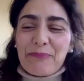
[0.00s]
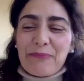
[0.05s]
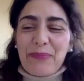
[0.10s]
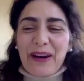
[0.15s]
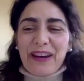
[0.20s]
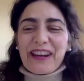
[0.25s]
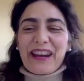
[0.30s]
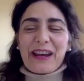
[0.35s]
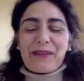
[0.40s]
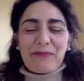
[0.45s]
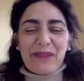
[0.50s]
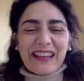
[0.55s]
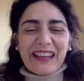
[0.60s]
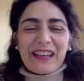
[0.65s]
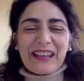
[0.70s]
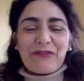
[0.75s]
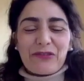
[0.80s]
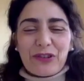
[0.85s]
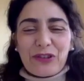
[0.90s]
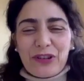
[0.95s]
But I mean,
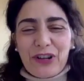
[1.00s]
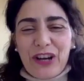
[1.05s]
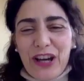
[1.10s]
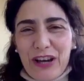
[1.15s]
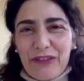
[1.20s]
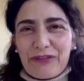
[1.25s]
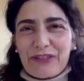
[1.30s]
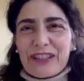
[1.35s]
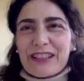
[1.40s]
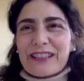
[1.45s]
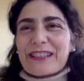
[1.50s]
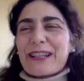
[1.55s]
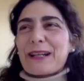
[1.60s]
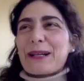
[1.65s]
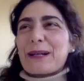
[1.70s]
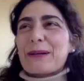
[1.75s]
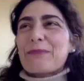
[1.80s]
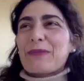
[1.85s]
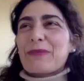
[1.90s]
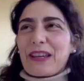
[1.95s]
if you don't have the
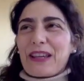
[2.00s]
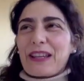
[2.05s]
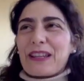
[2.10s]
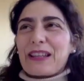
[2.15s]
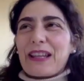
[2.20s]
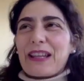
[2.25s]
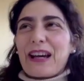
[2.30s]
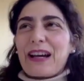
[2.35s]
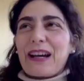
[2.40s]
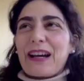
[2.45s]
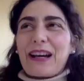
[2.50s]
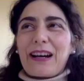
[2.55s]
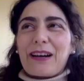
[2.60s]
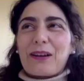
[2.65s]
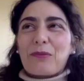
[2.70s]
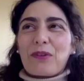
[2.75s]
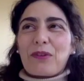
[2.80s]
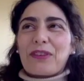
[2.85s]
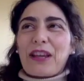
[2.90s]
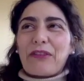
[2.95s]
time, then I
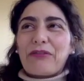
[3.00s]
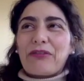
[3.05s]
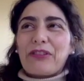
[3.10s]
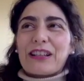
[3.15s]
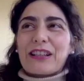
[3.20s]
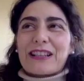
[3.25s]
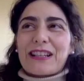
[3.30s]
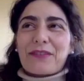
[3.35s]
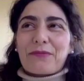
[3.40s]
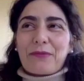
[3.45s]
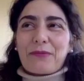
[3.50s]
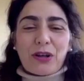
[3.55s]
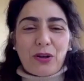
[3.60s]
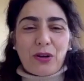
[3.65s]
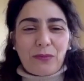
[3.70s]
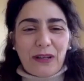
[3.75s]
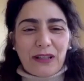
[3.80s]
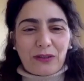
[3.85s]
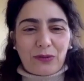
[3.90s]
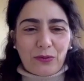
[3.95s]
would definitely
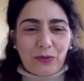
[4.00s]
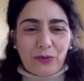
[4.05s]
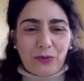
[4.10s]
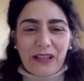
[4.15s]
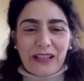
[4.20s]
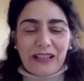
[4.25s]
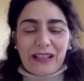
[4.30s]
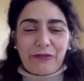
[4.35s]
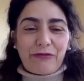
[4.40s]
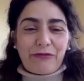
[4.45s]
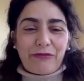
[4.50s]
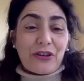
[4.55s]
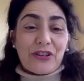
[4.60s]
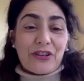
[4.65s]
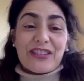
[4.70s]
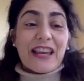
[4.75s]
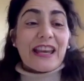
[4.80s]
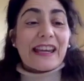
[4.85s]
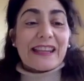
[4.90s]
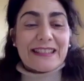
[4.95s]
recommend to read the
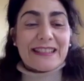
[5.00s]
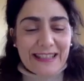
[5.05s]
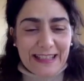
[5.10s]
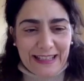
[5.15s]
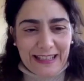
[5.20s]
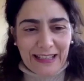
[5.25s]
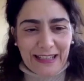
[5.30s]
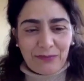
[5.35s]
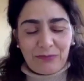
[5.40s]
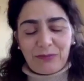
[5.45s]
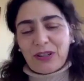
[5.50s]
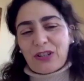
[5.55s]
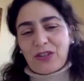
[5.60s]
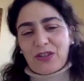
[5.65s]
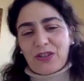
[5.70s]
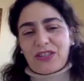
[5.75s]
first 18, because